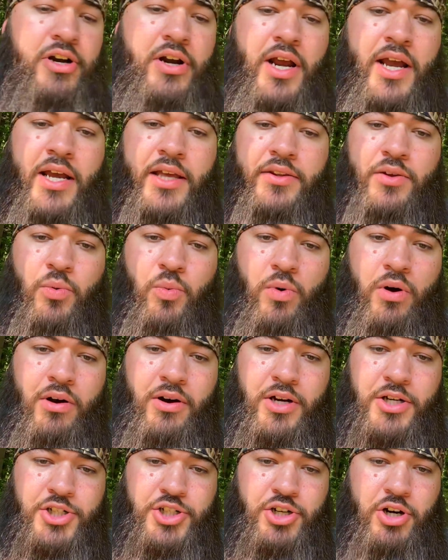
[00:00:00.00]
and the
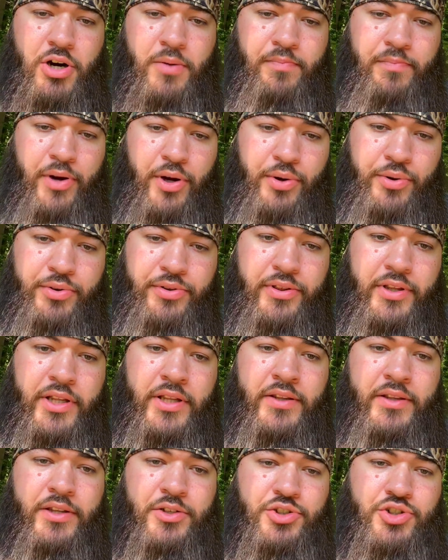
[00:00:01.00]
wash are both
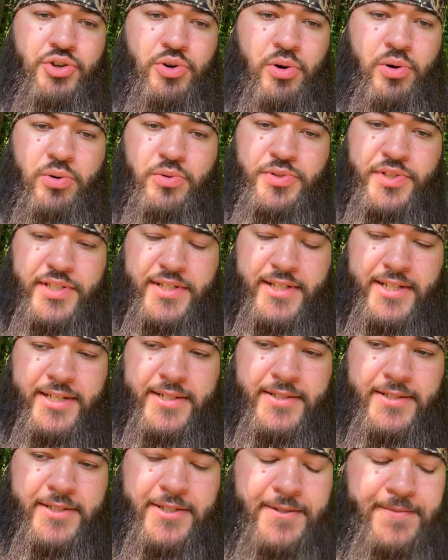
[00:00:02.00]
in the Troll
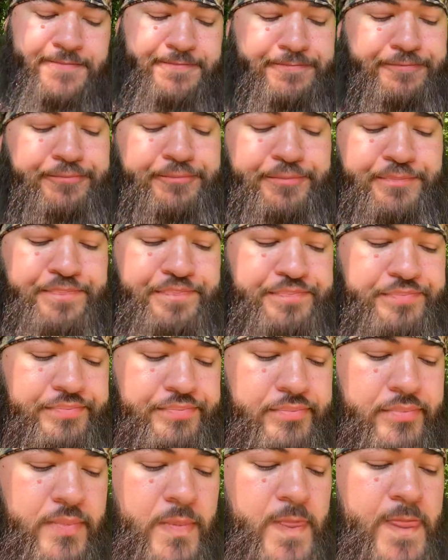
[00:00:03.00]
scent.
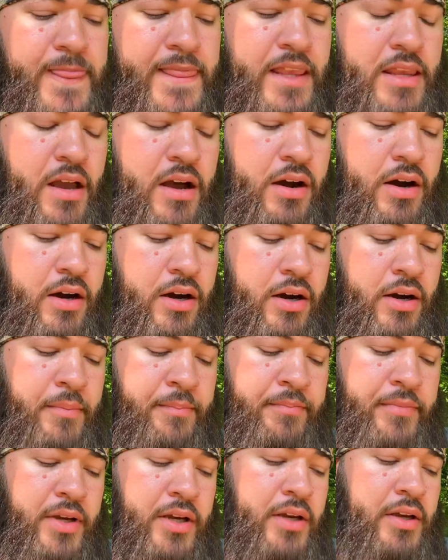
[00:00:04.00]

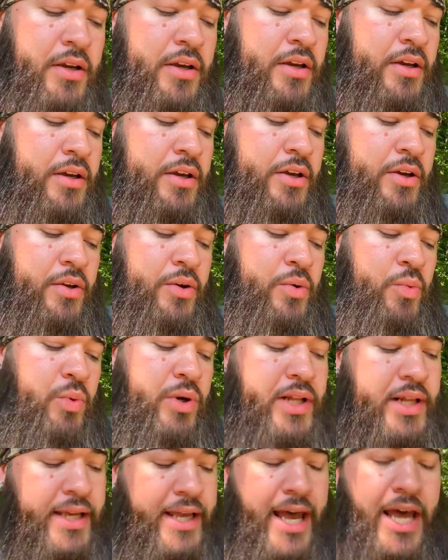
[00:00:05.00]
When
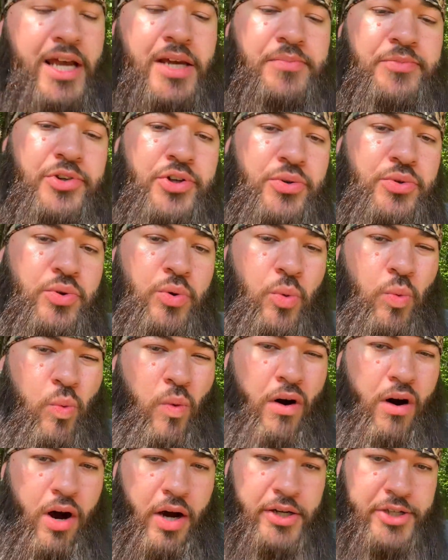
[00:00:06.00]
it came to the
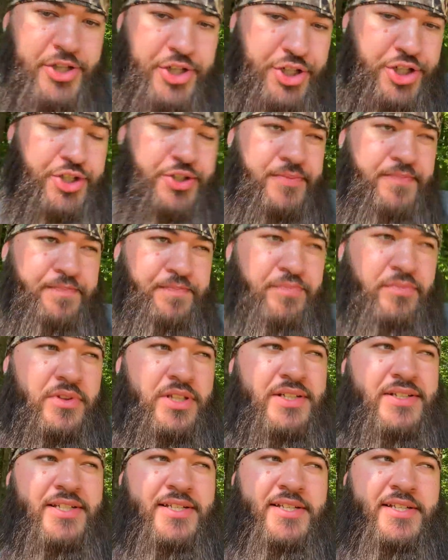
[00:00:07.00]
wash,
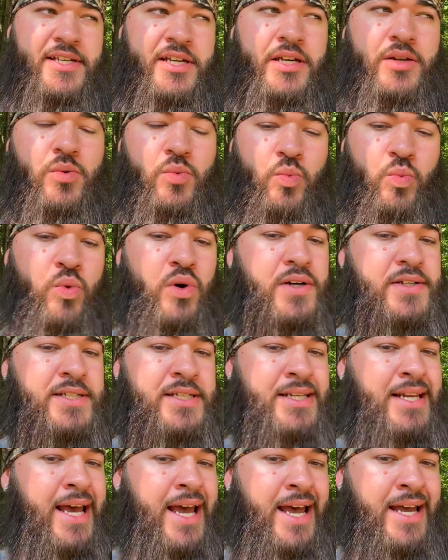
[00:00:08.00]
the scent
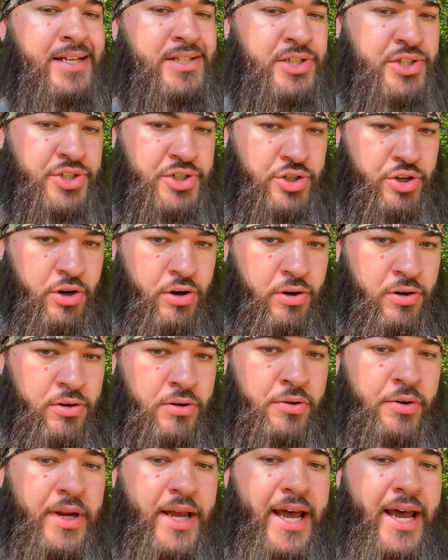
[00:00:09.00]
wasn't as
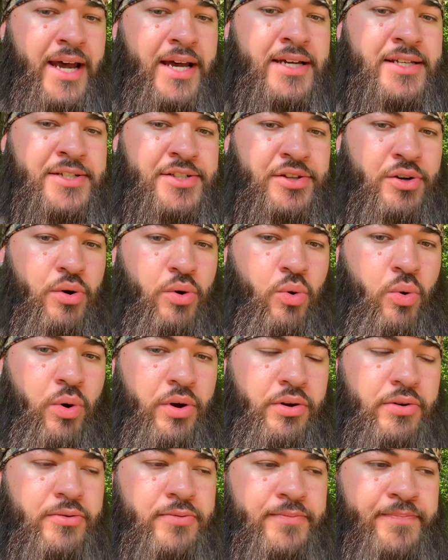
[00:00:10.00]
strong as the
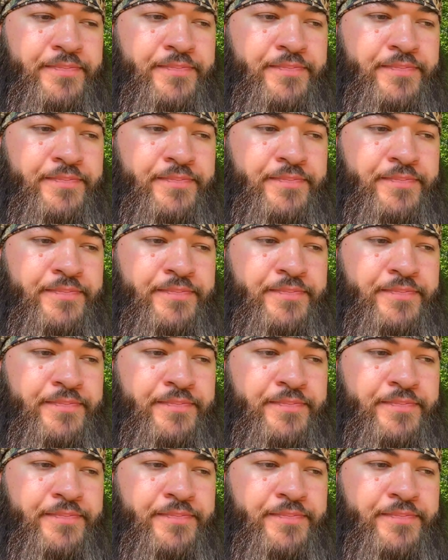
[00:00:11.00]
oil,